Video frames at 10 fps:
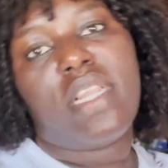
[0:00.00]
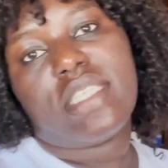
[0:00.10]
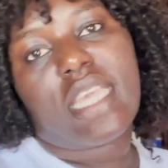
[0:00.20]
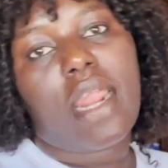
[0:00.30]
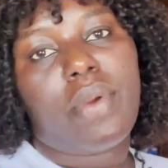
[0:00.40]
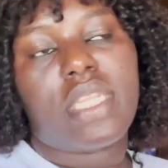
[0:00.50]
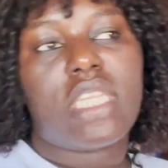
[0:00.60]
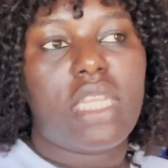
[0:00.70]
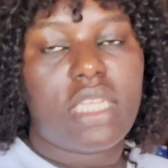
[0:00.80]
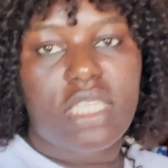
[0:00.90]
It's
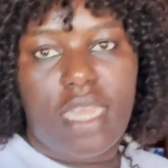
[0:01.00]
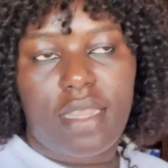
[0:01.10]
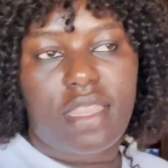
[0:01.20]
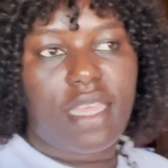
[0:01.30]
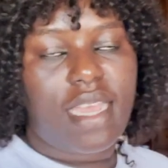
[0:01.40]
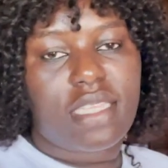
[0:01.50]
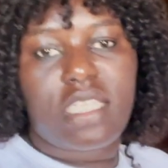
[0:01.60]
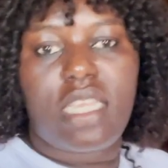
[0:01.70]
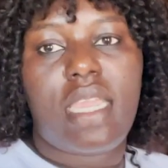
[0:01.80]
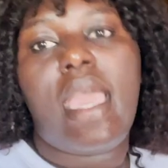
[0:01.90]
currently
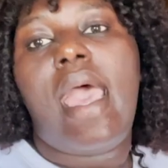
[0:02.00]
10:30